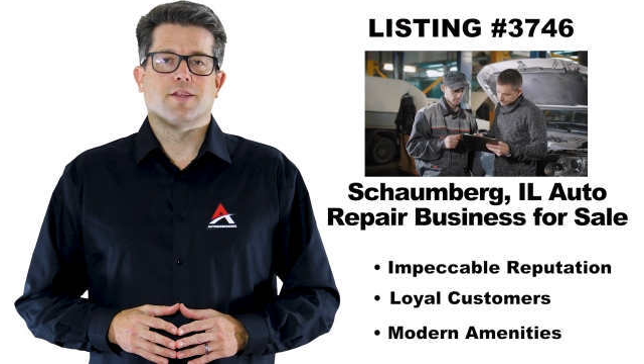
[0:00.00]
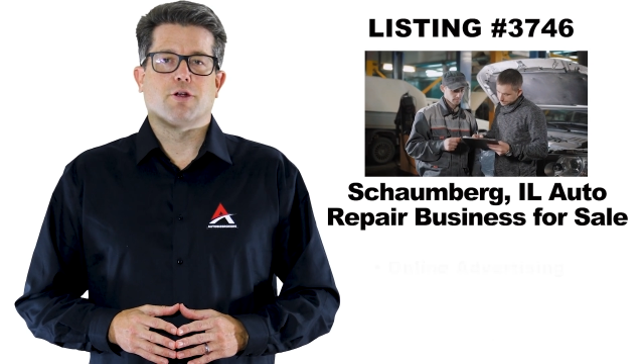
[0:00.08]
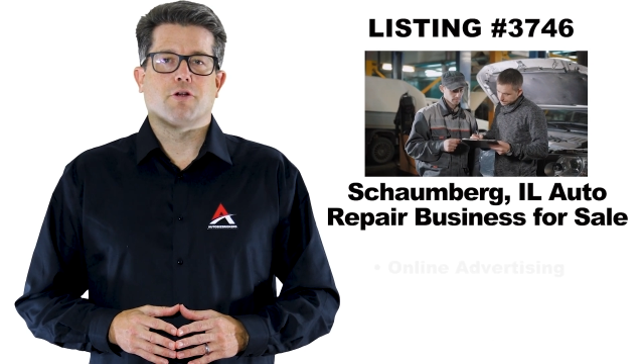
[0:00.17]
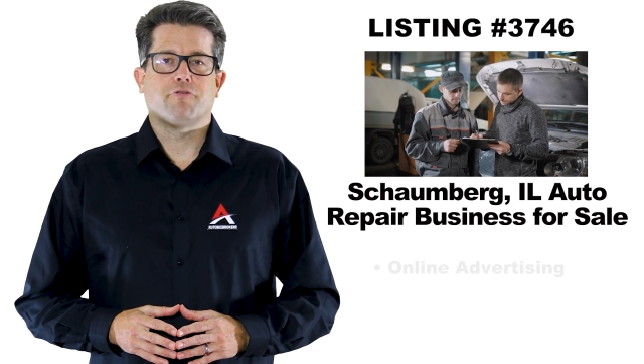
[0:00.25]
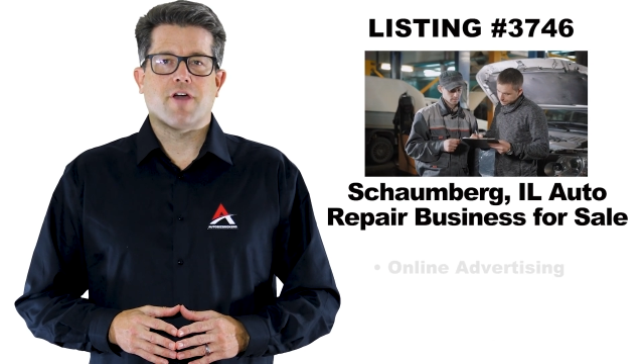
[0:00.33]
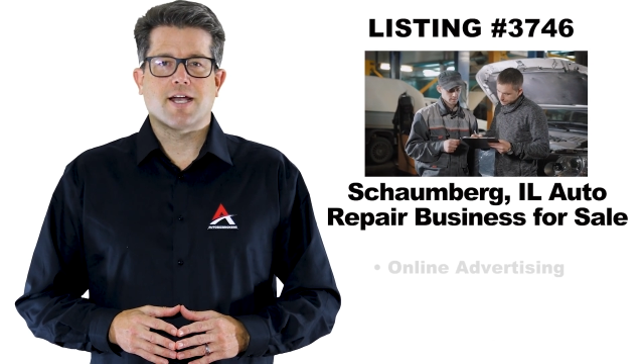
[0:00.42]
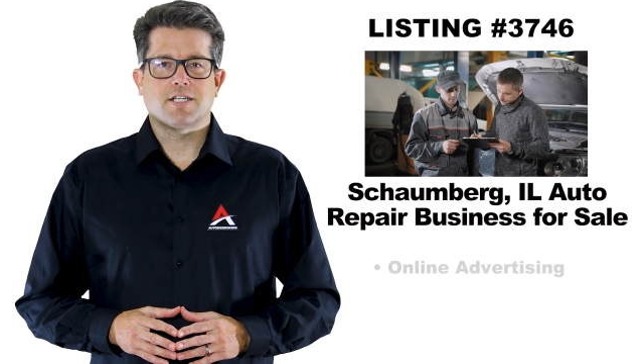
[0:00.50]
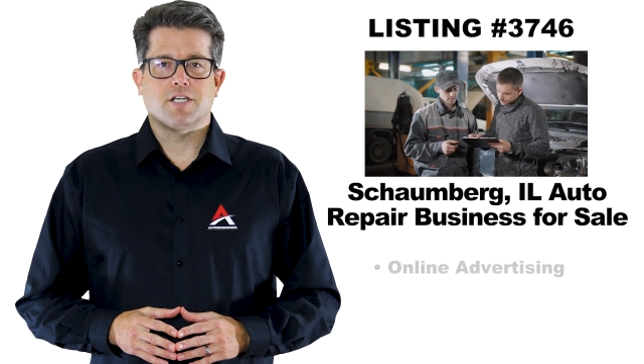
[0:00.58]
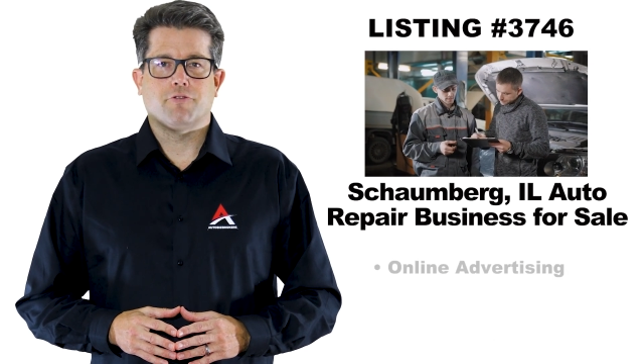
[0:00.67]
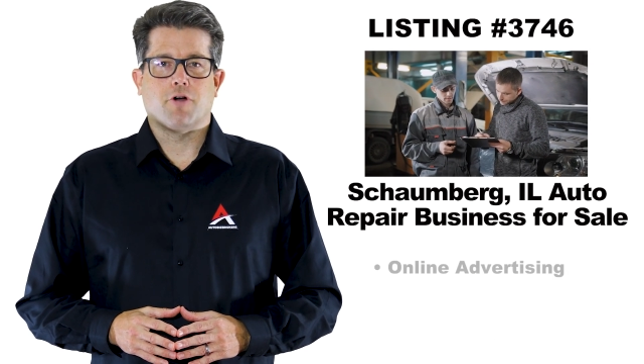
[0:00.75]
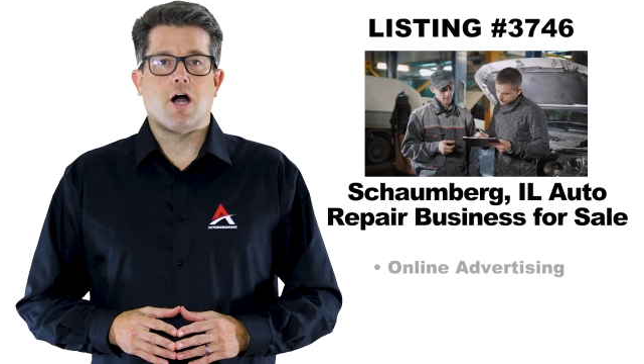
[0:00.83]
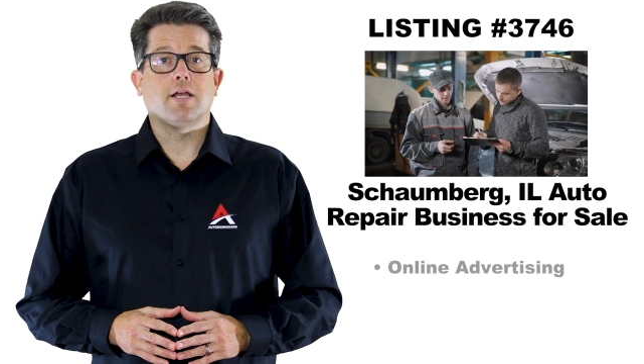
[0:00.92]
Their
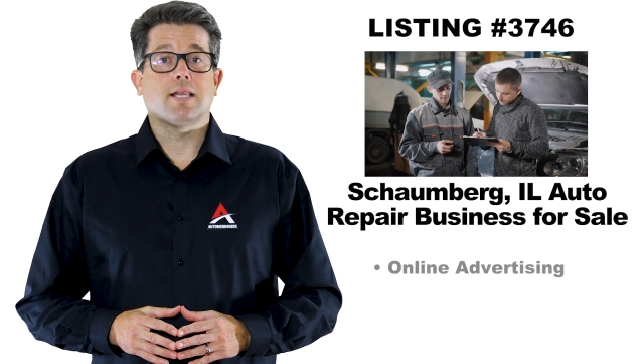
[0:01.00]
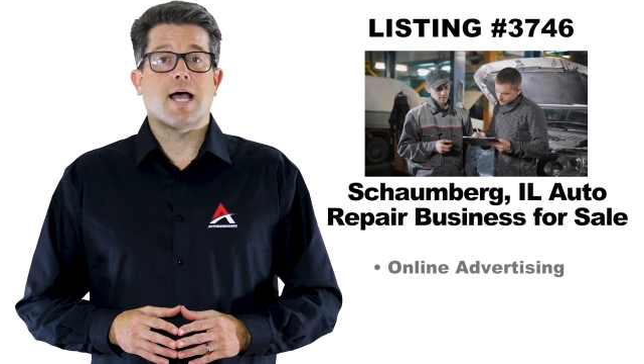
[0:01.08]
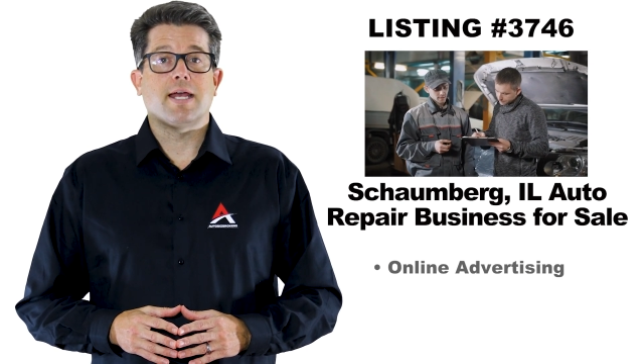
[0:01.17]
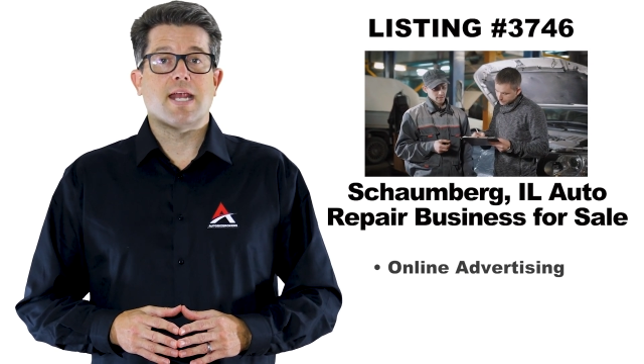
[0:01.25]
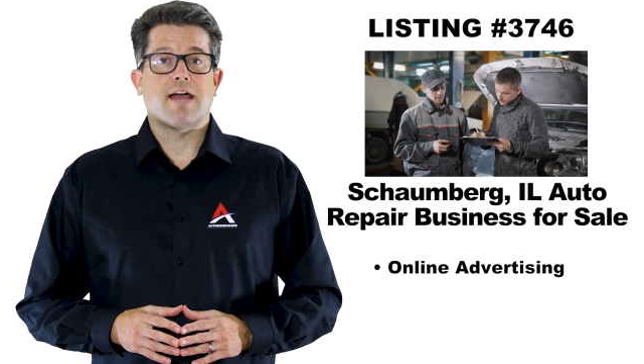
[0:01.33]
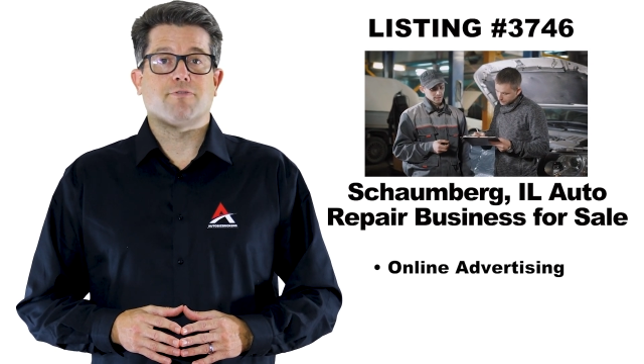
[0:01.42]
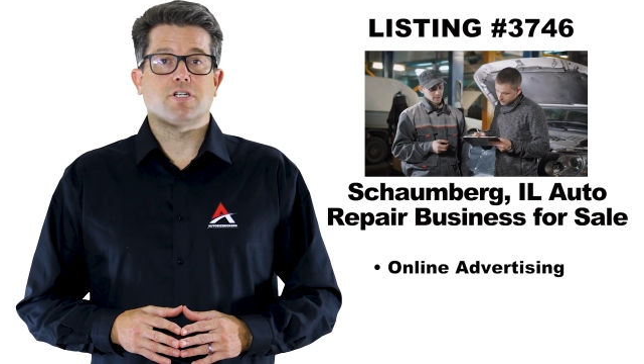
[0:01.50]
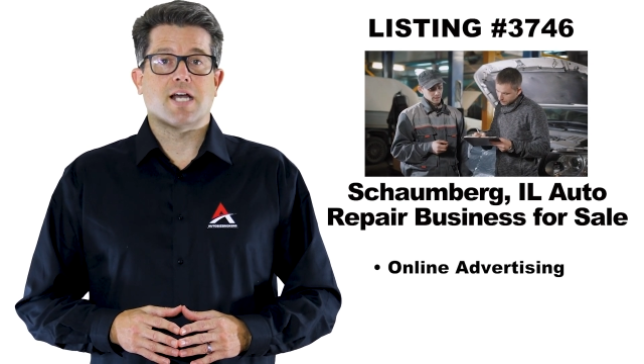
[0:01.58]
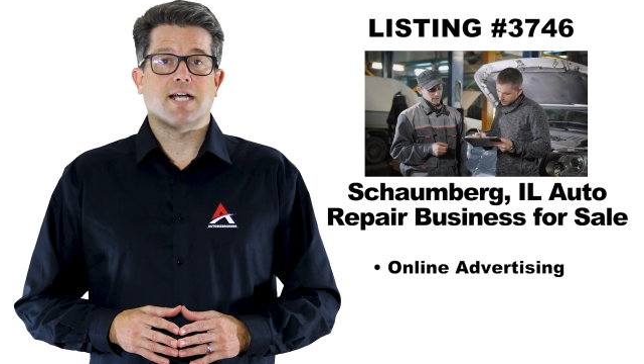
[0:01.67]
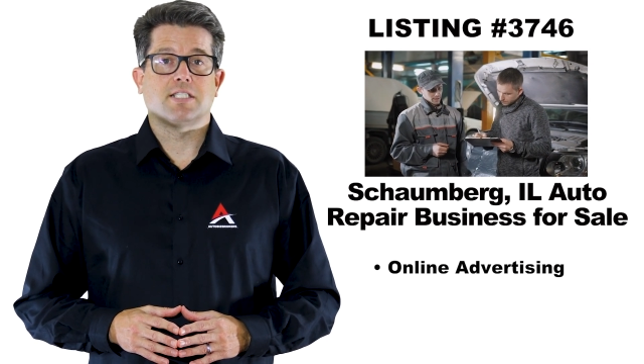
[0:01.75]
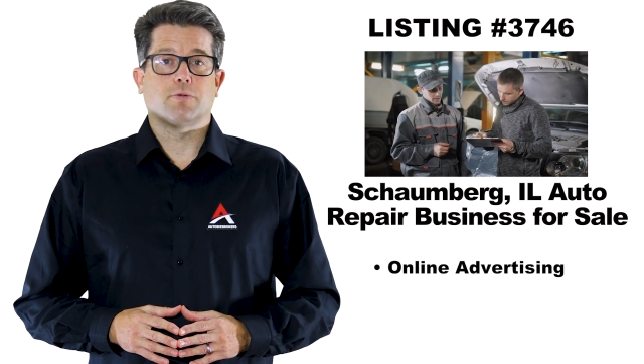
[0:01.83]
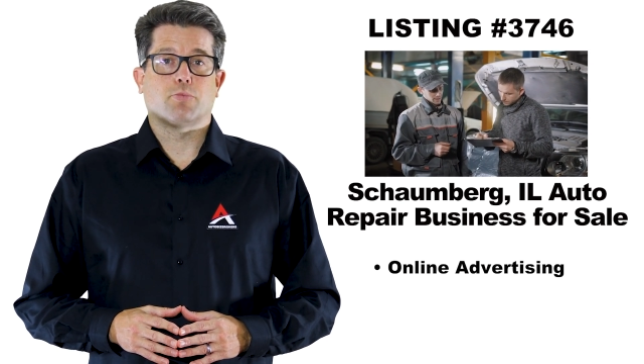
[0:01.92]
effective online
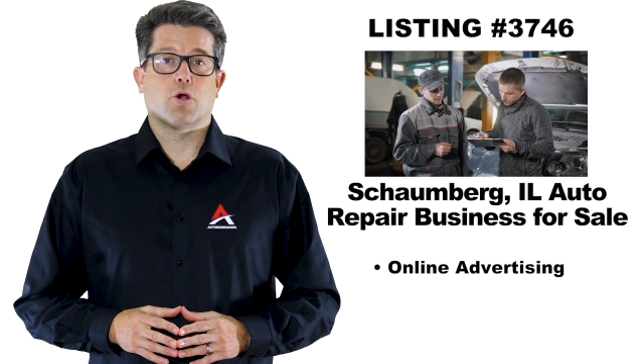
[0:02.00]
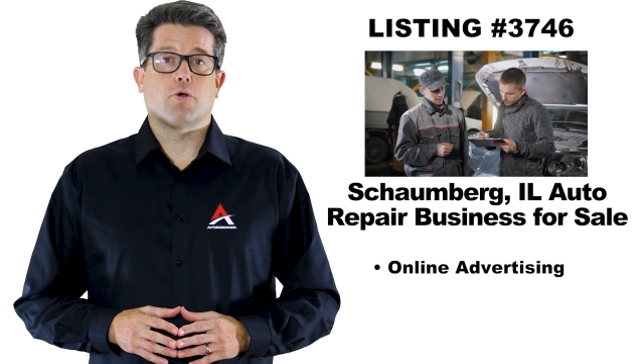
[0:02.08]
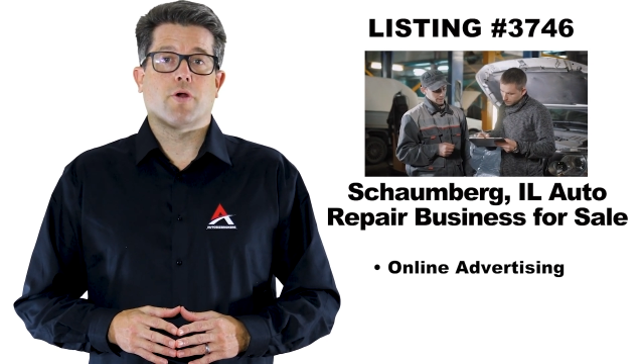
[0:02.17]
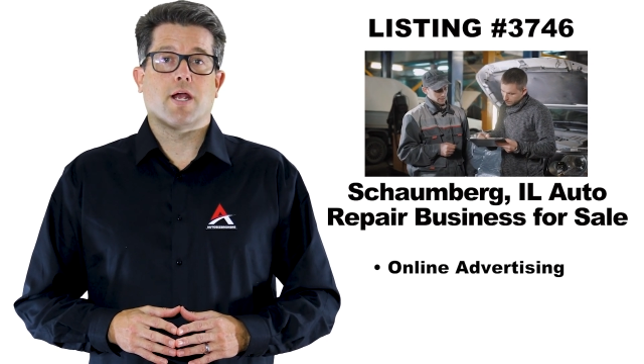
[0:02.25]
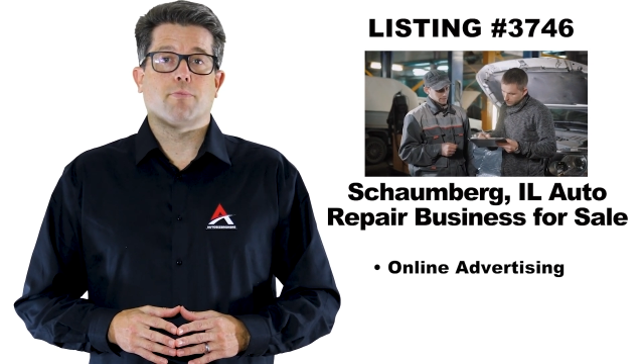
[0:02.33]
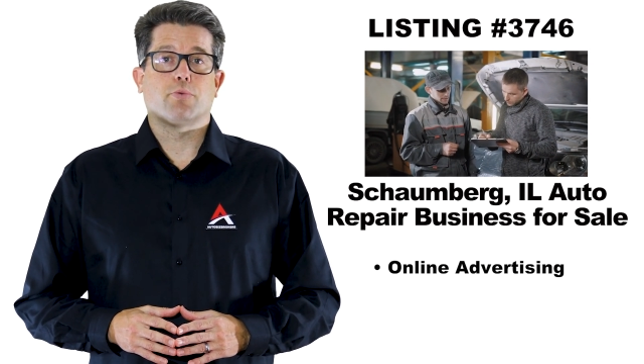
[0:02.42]
advertising program